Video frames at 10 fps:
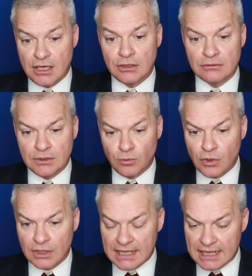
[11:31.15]
only
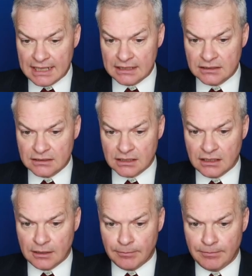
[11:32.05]
one N to
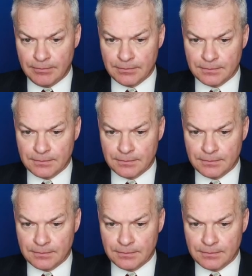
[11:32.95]
come.